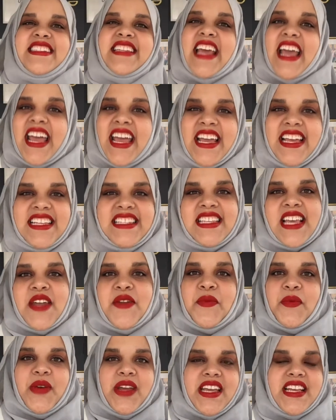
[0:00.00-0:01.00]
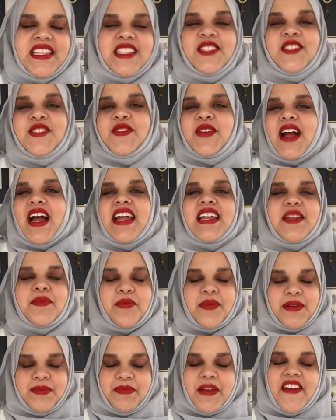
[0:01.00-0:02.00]
days and weeks trying
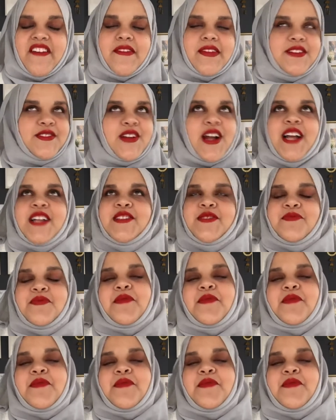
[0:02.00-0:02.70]
to